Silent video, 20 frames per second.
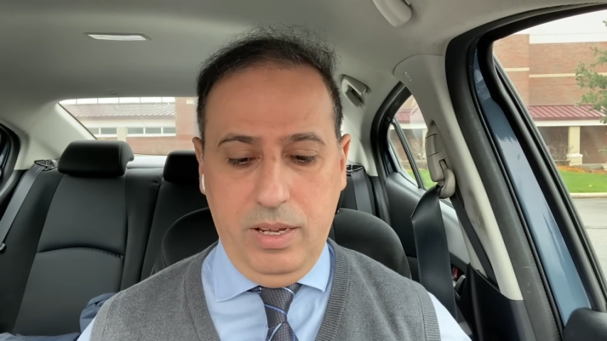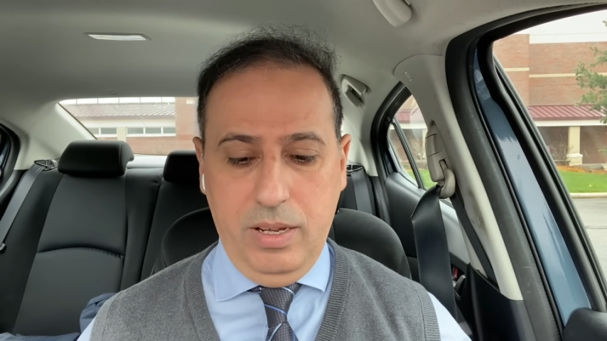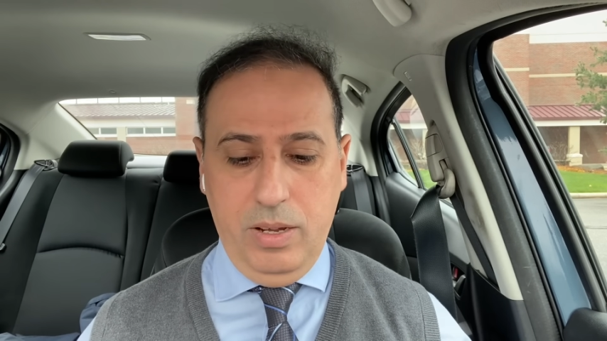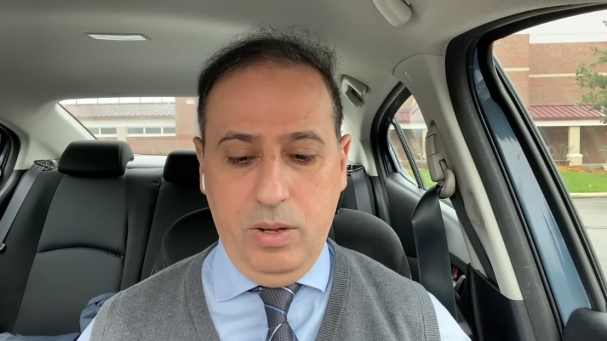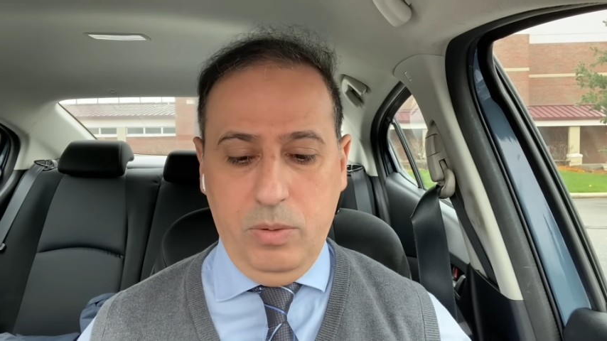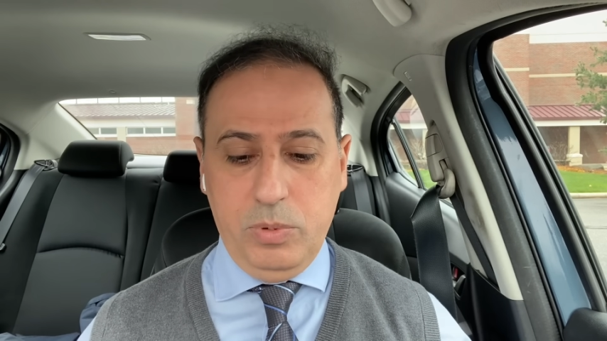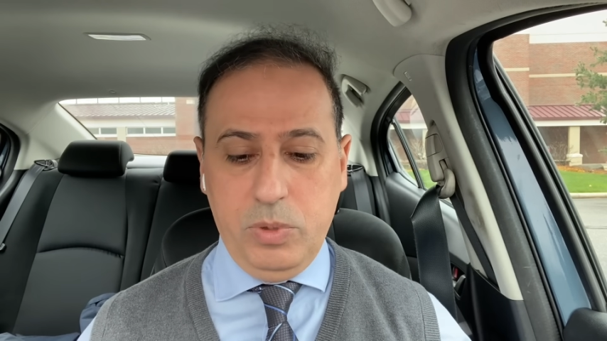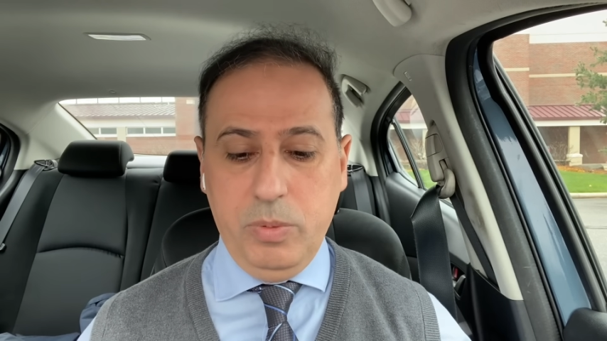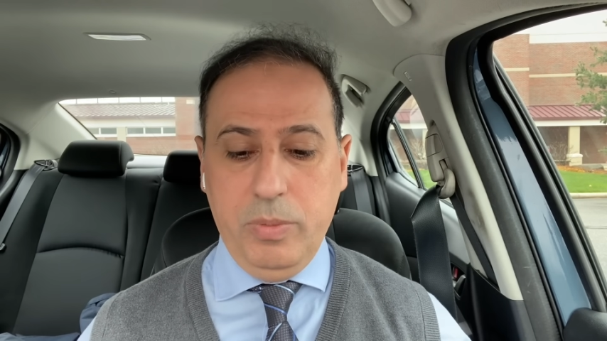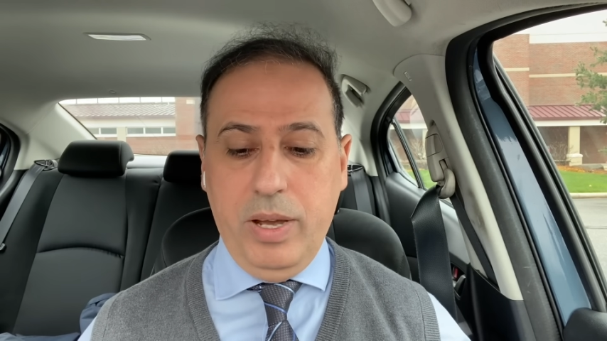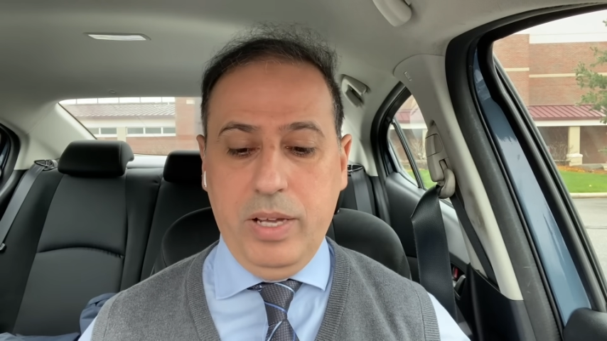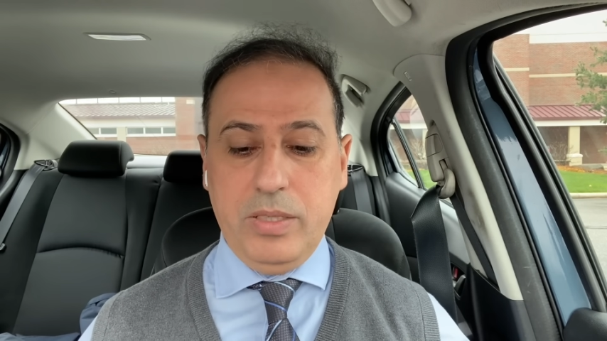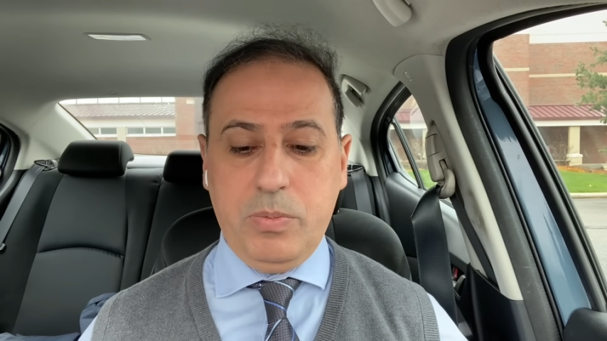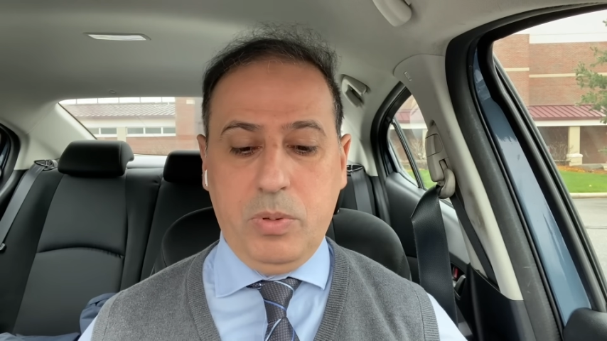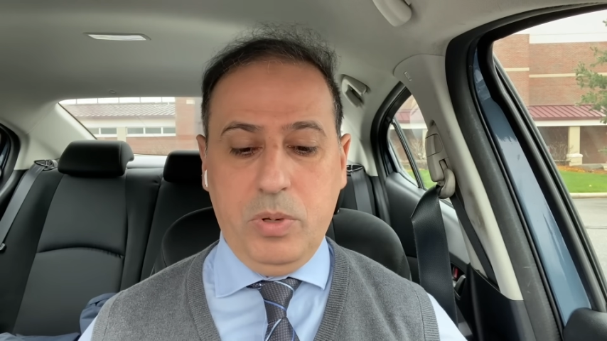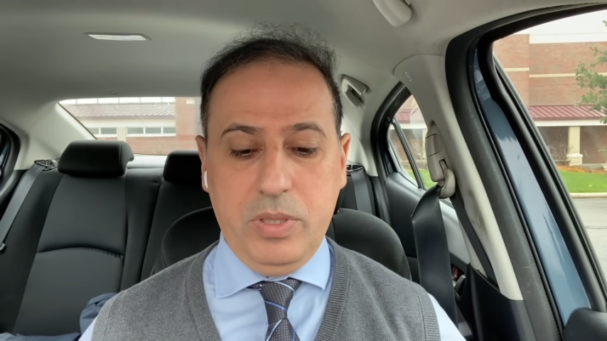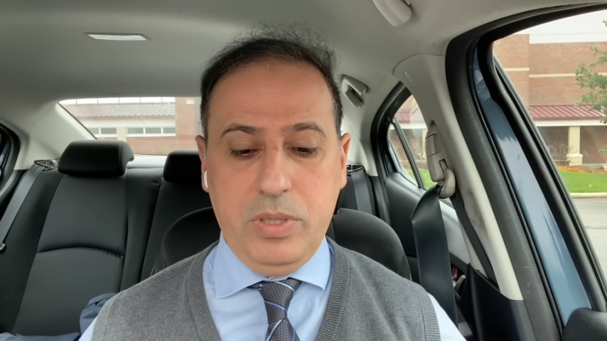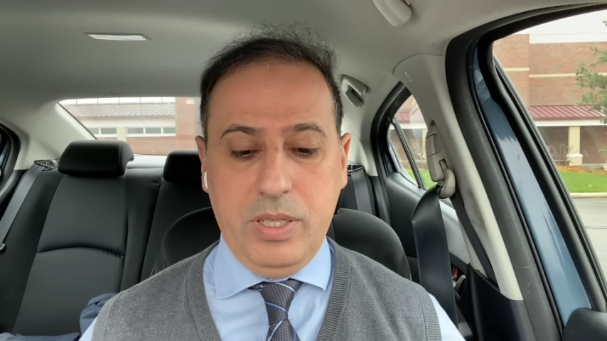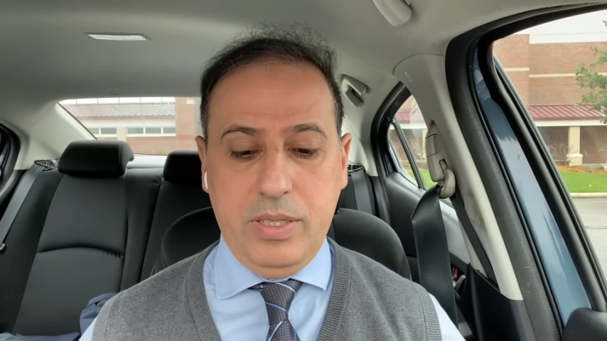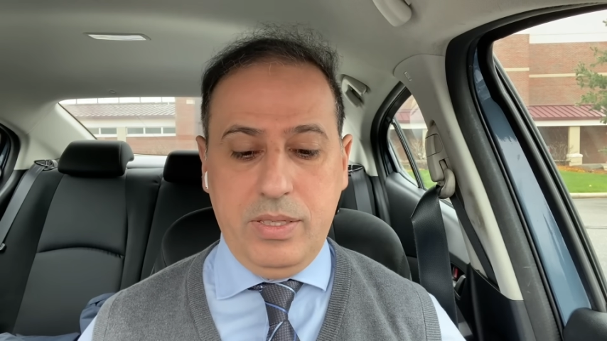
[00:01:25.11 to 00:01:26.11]
uh, optimize
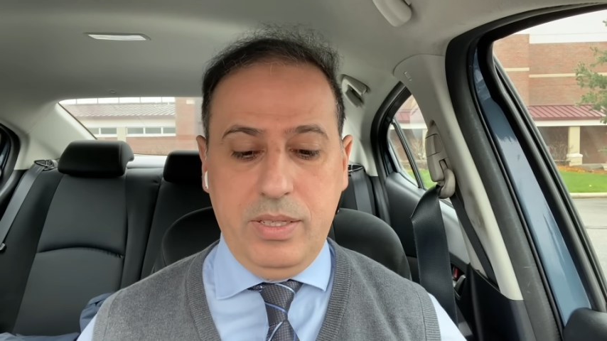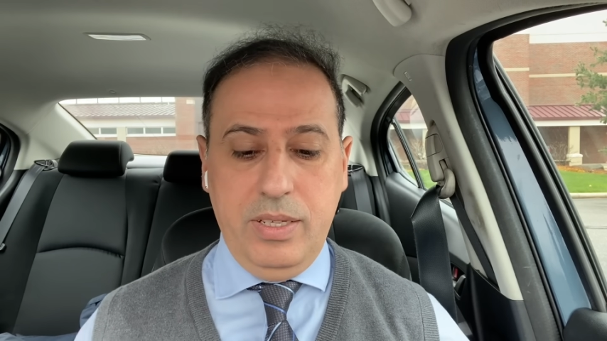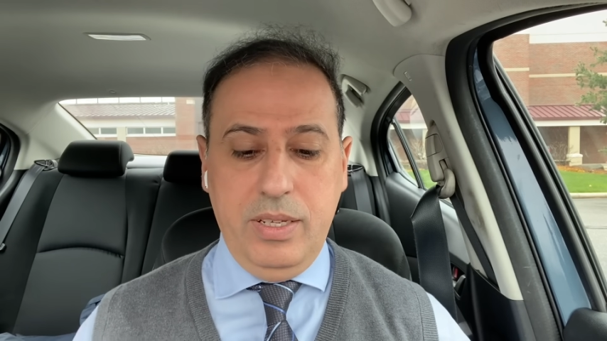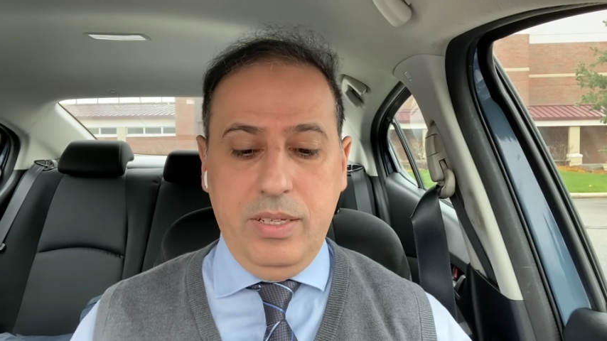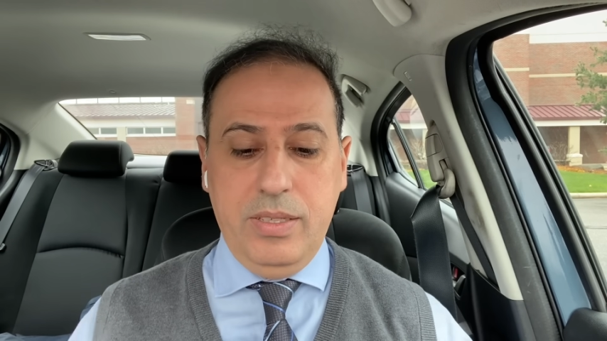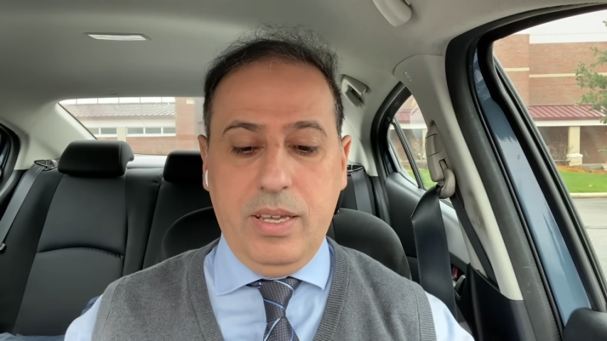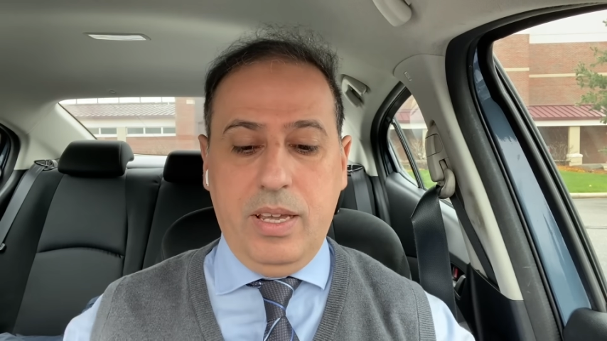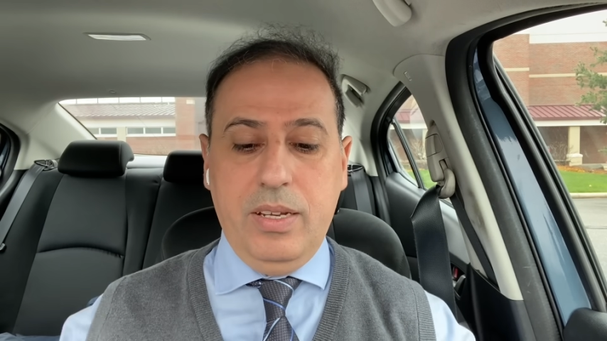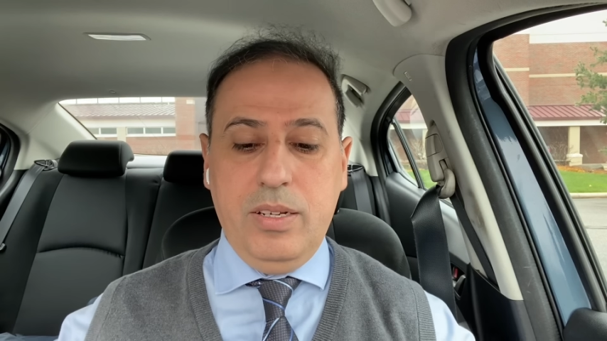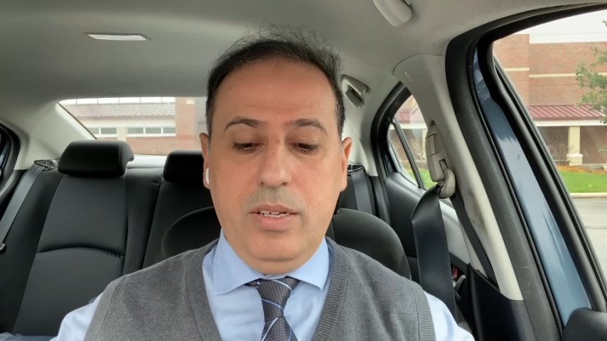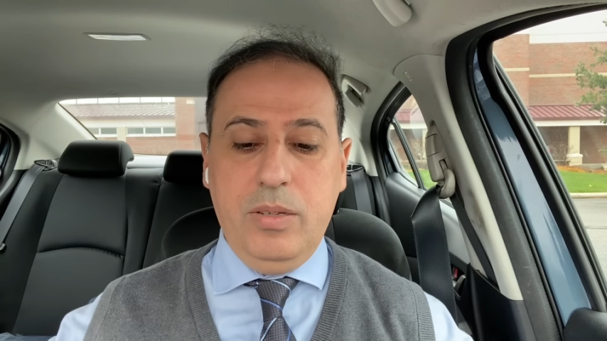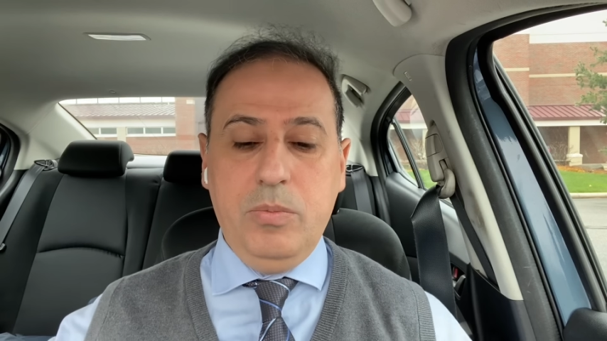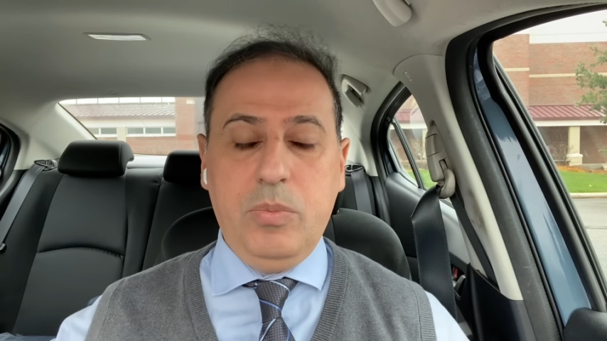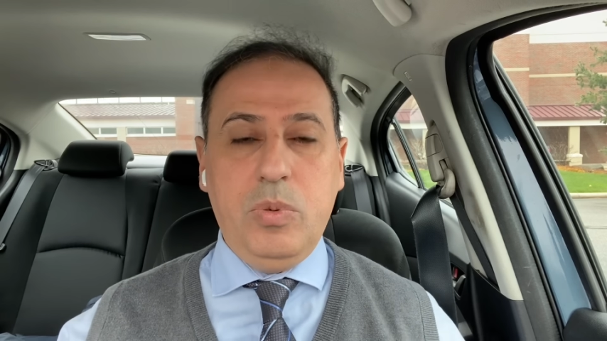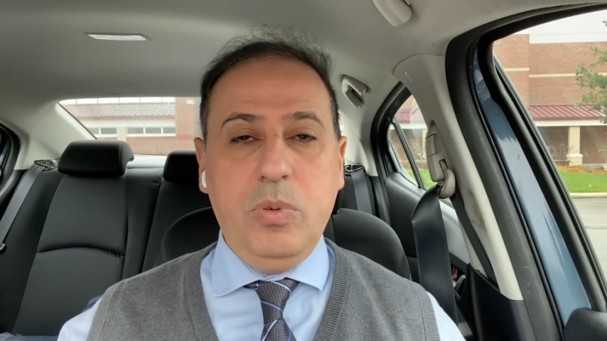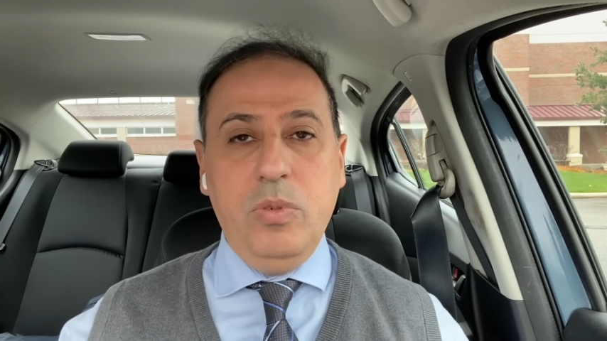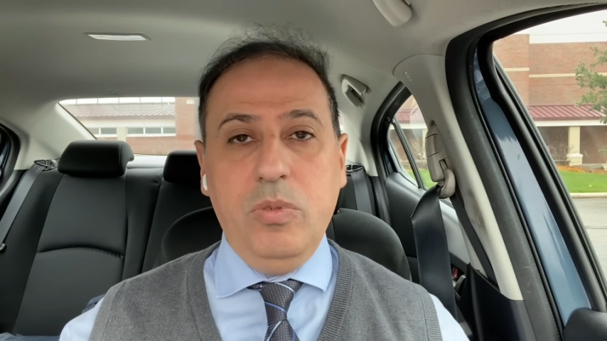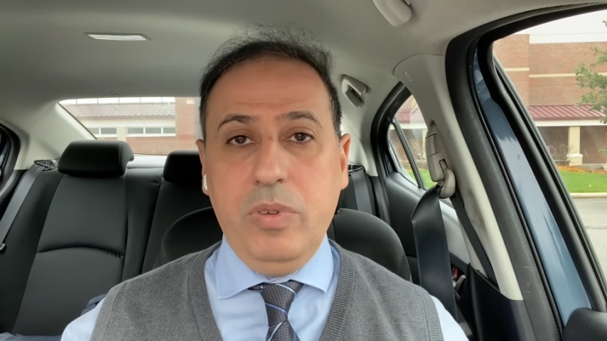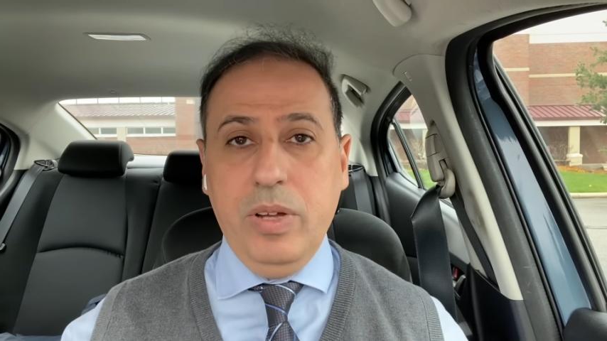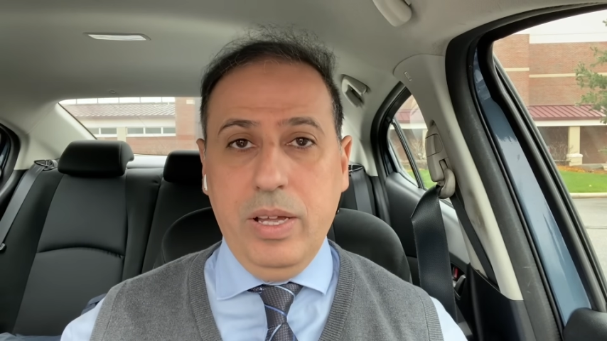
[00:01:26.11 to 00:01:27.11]
processes, and
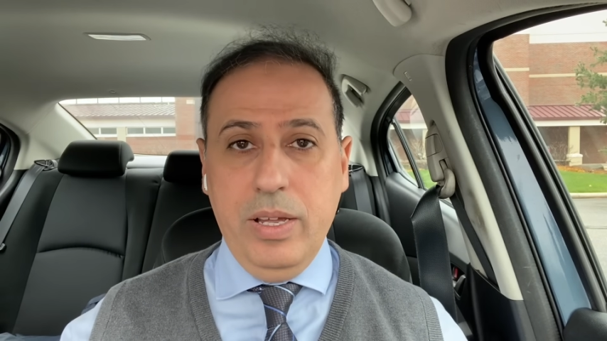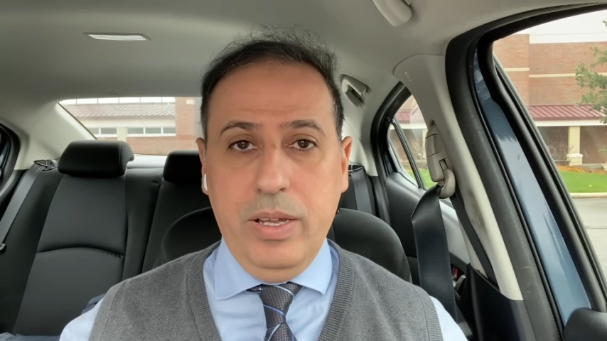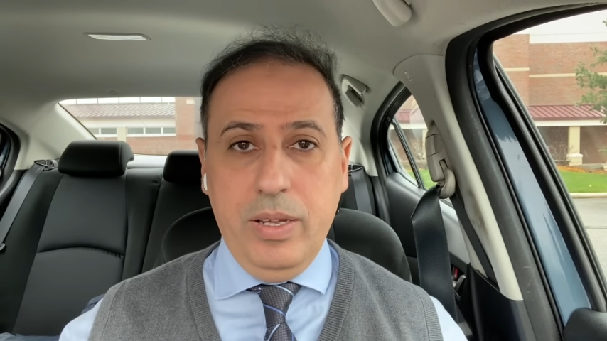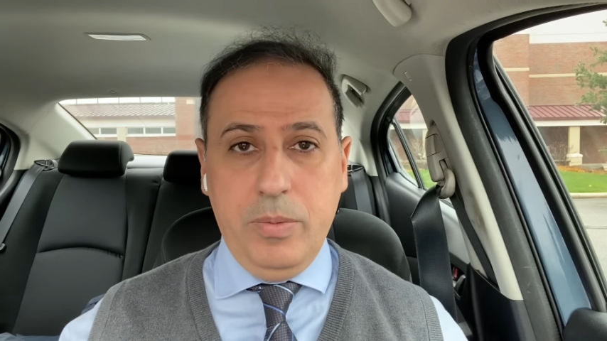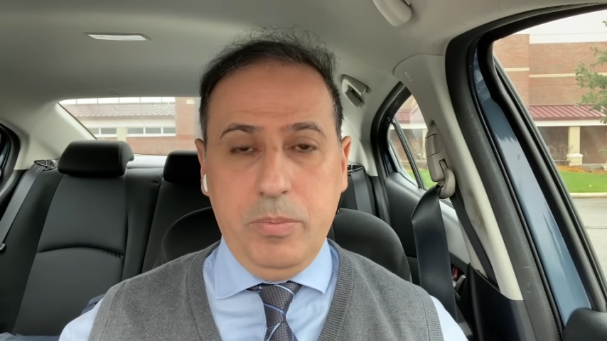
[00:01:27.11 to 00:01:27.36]
improve